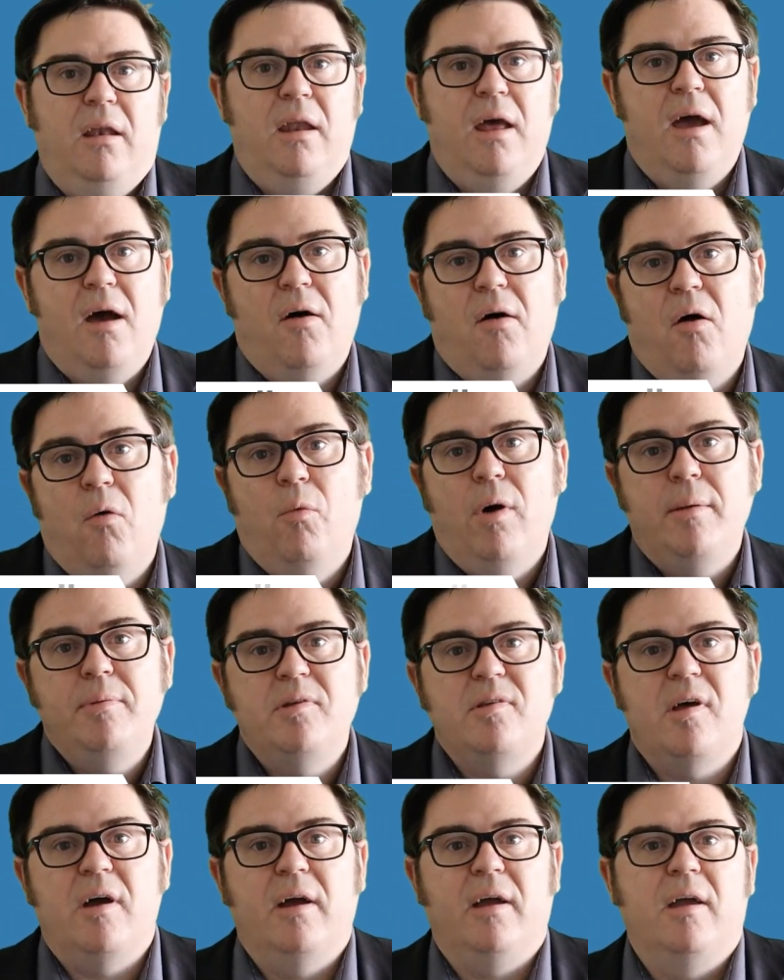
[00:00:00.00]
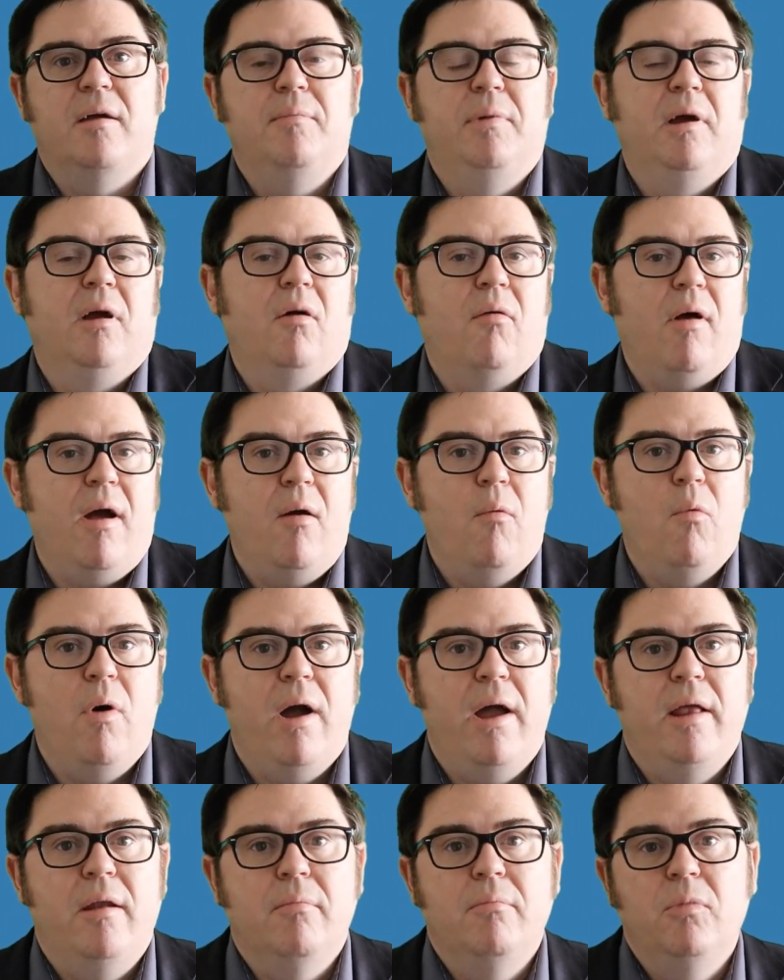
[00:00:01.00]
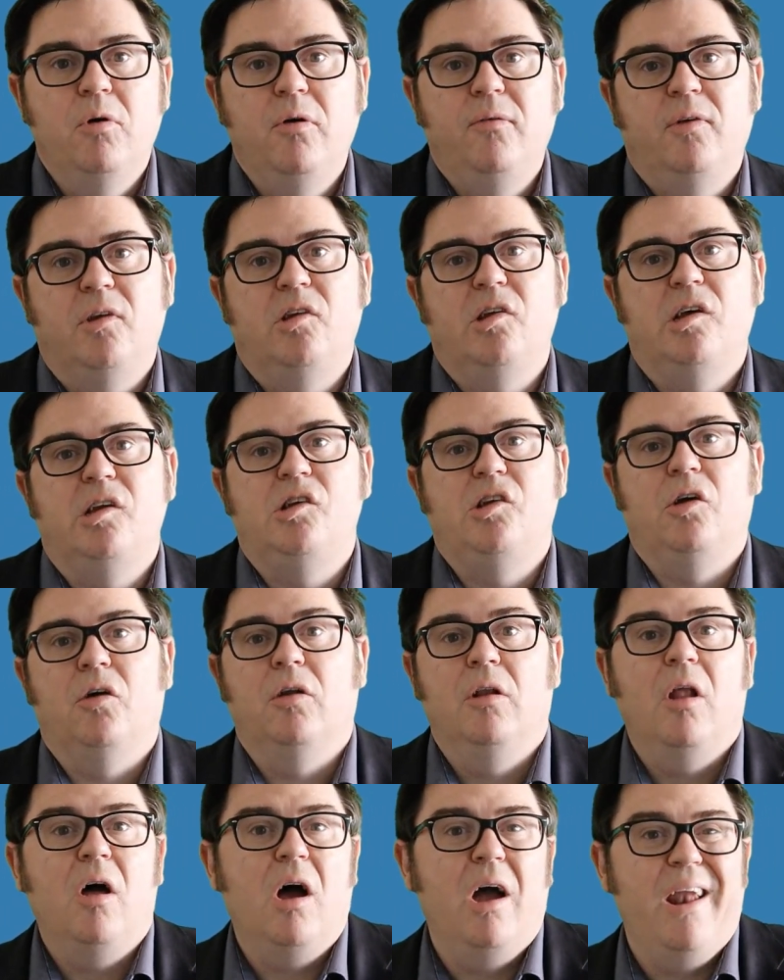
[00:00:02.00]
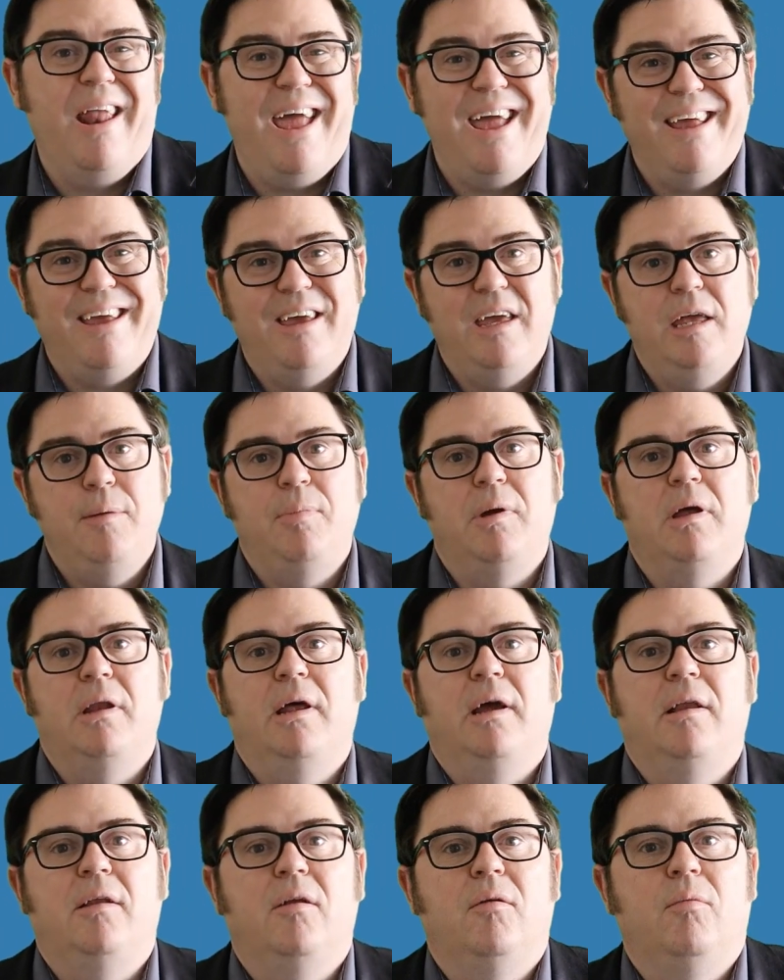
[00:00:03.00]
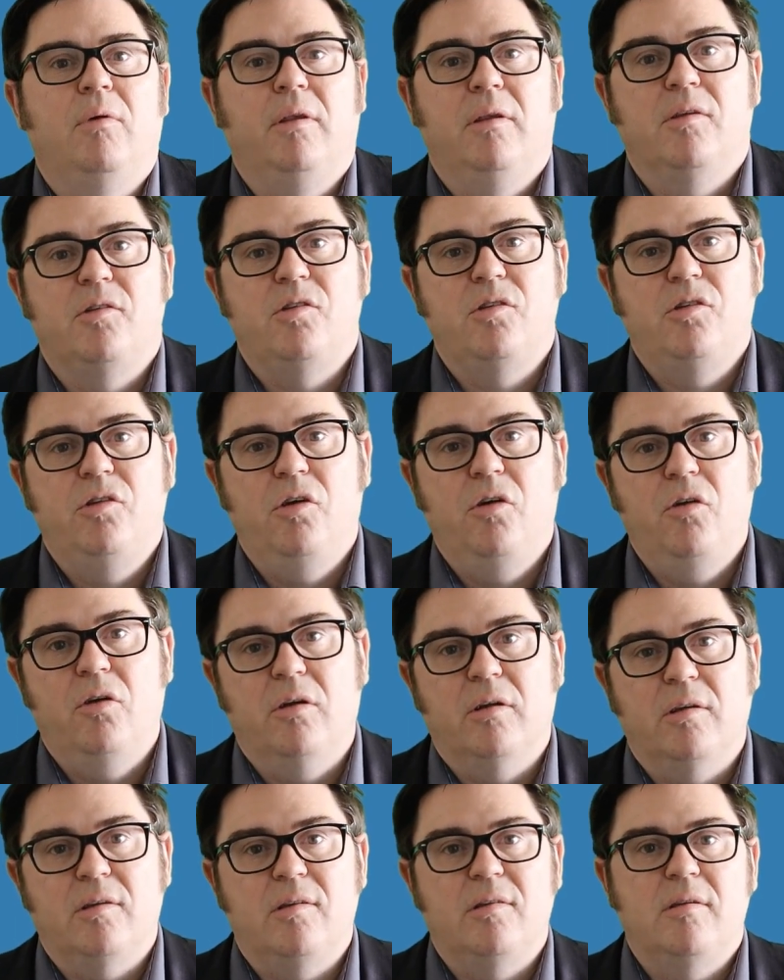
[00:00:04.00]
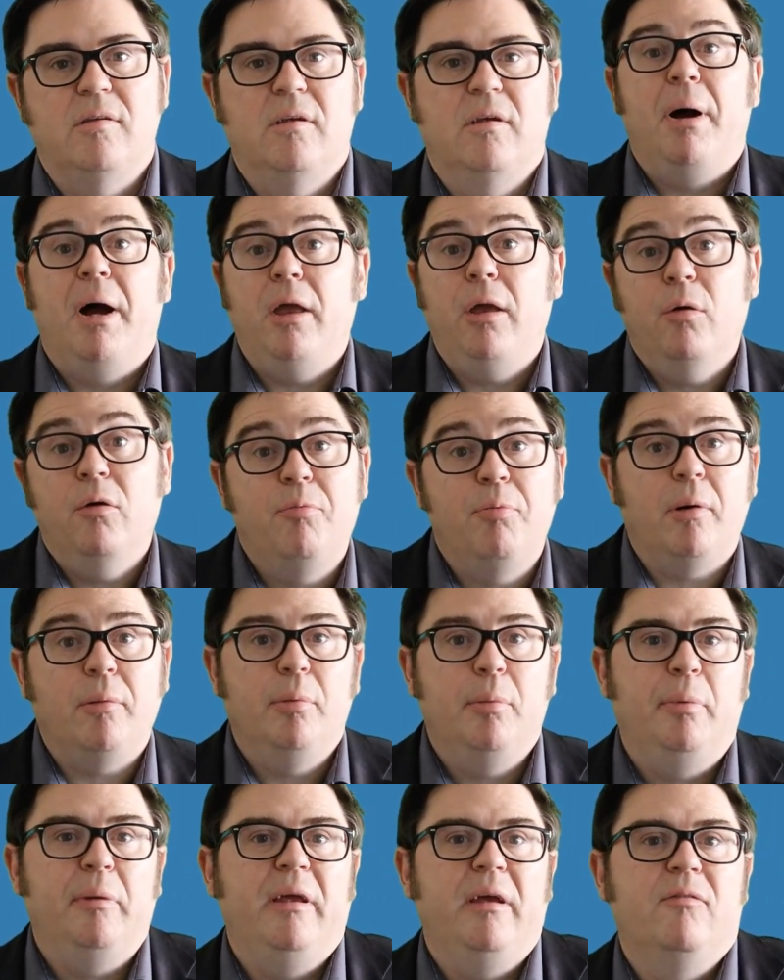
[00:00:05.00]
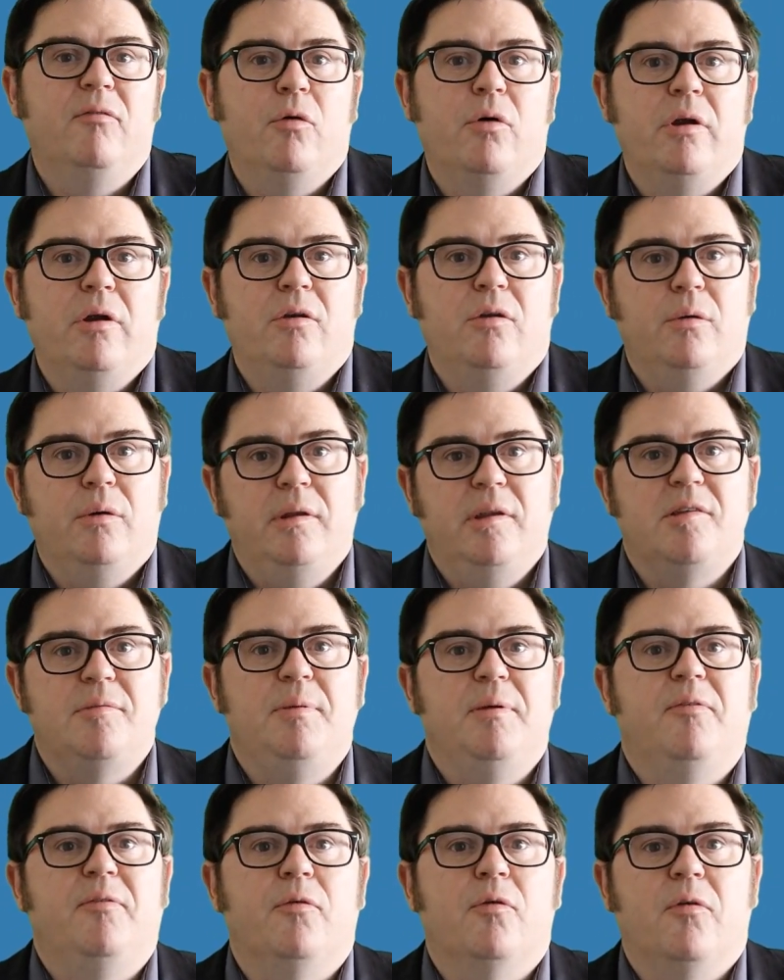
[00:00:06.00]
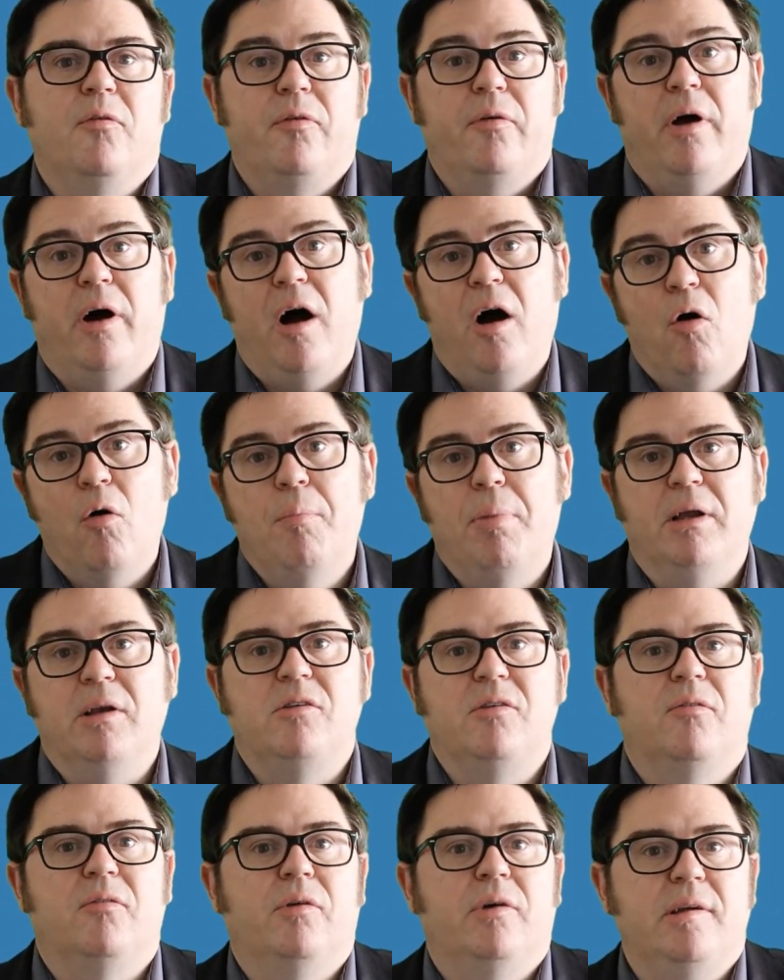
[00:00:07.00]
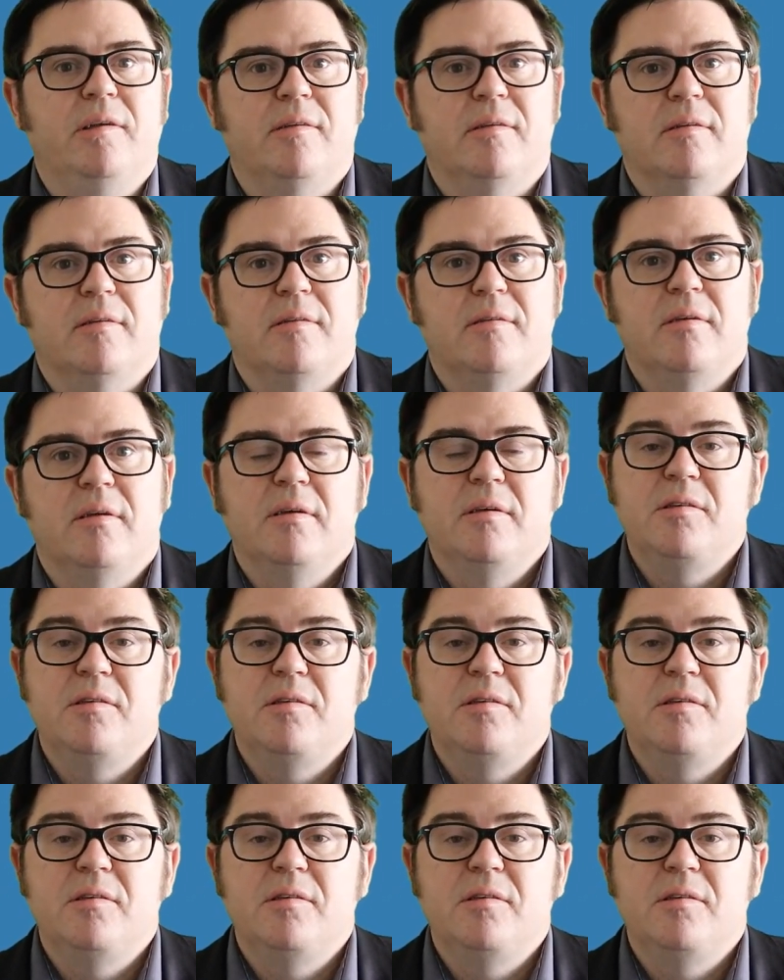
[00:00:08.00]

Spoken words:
Now, a website can be a great way to move your teaching online and keep connected with your students. But you have probably avoided doing this before for a whole bunch of reasons.